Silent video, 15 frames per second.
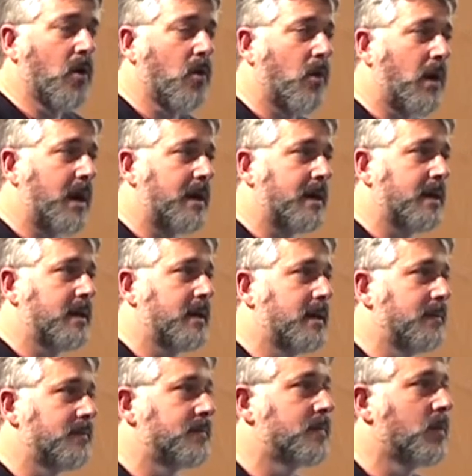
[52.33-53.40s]
who are
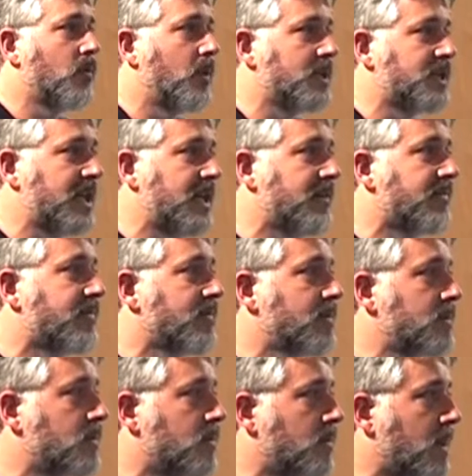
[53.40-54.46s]
um, who achieve
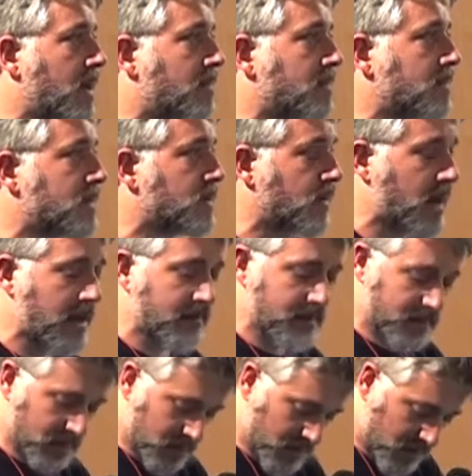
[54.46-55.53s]
to M to
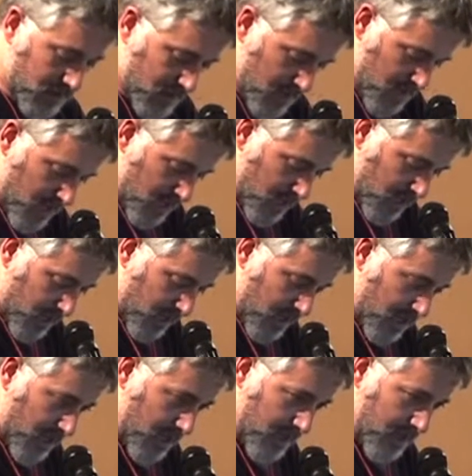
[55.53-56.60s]
M
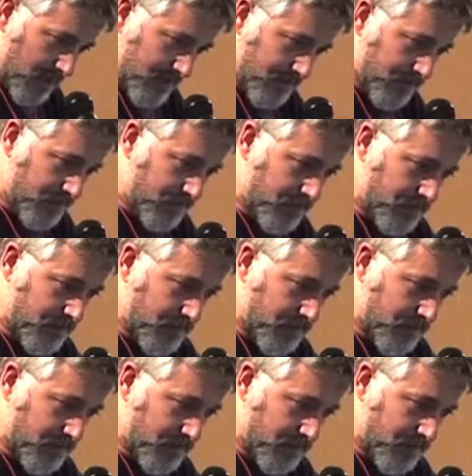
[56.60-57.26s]
um,